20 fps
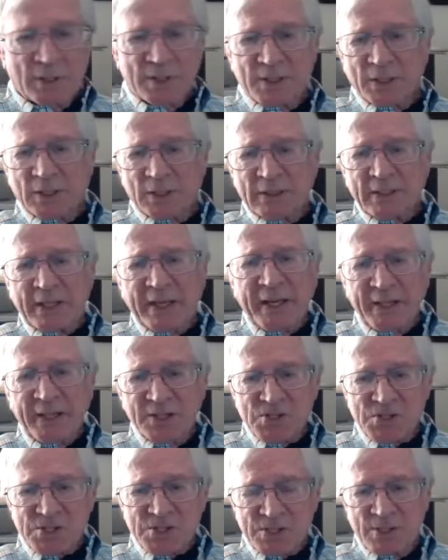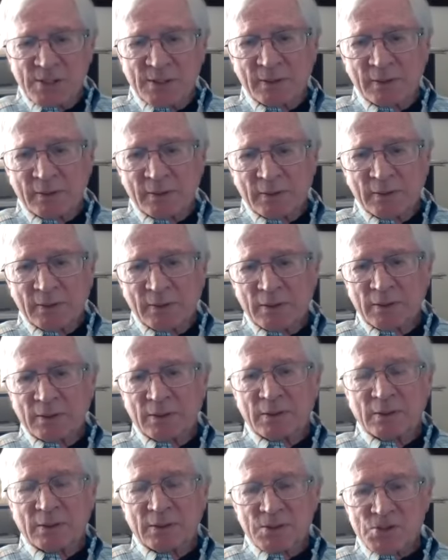lease
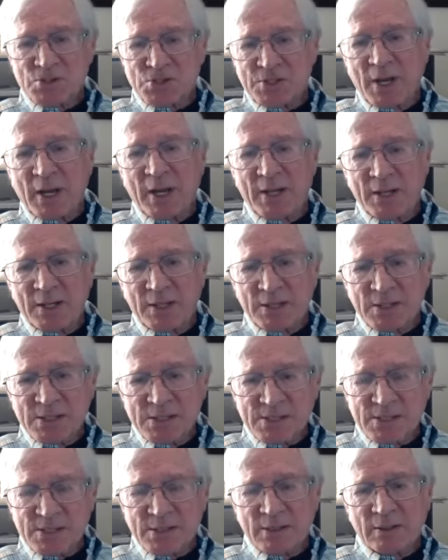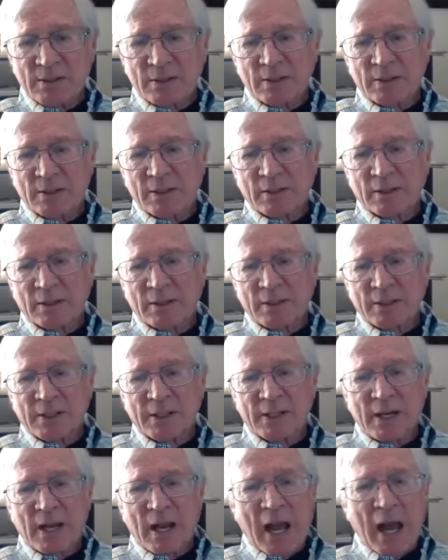says
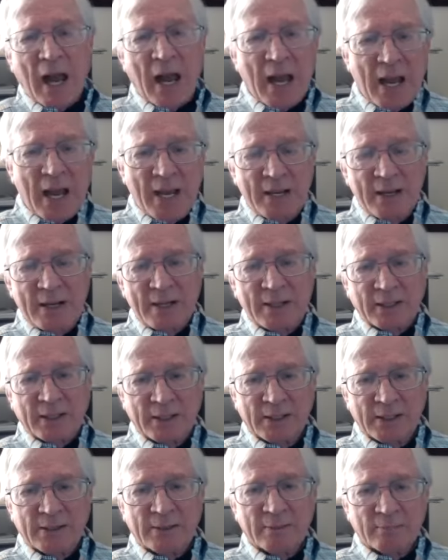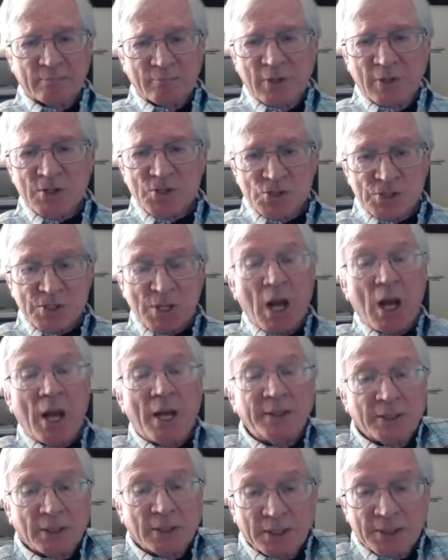that I can
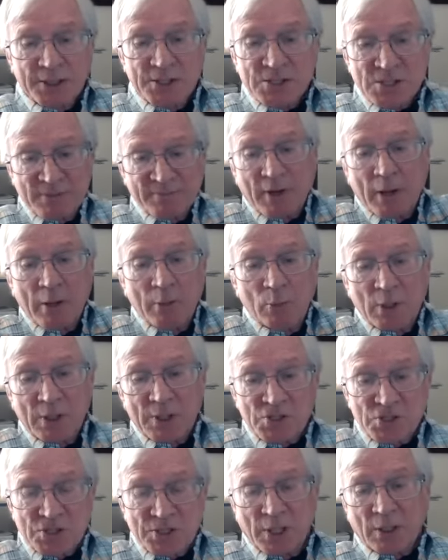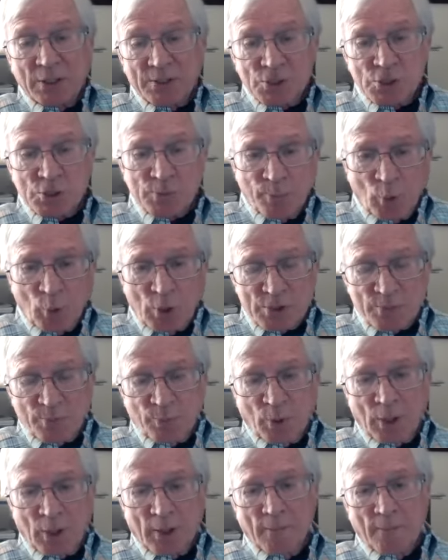assign the lease. If I want to sell the sports
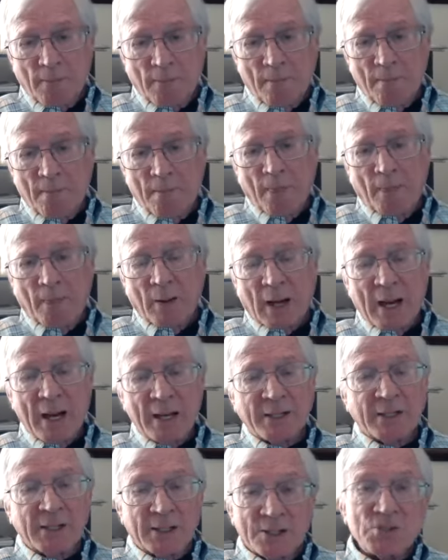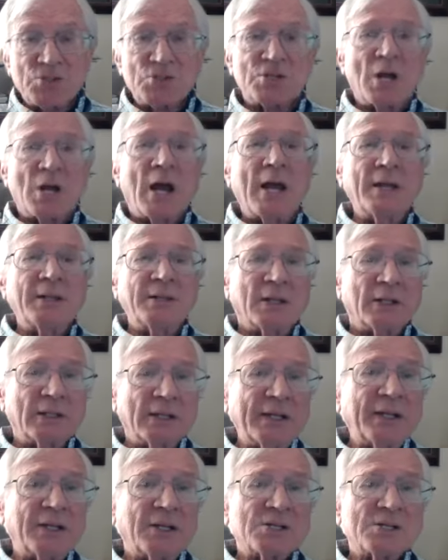bar, I can assign the
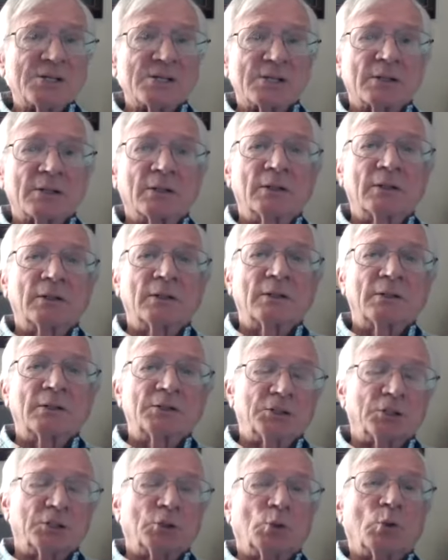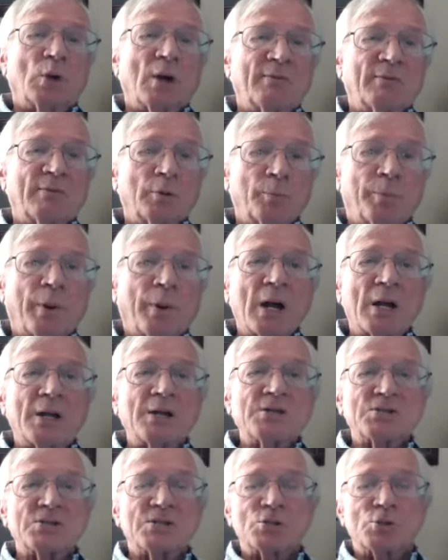lease to whoever
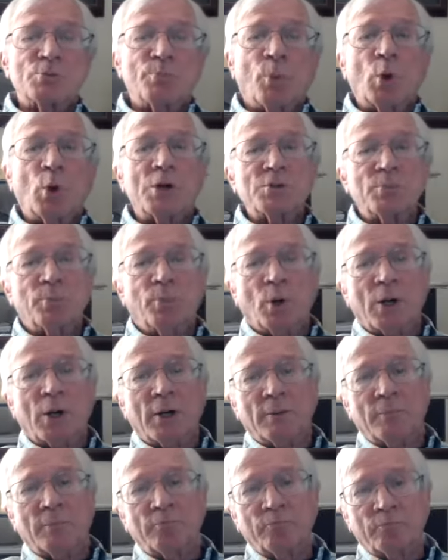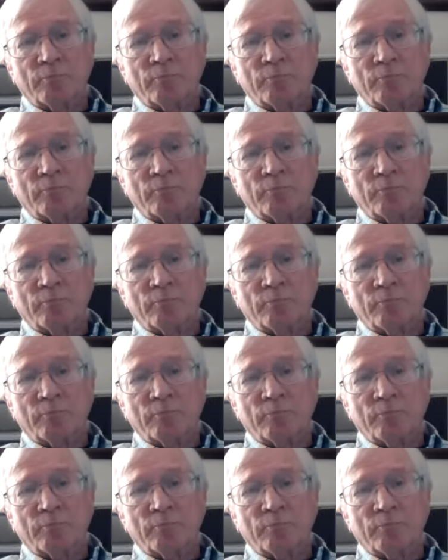buys the sports bar.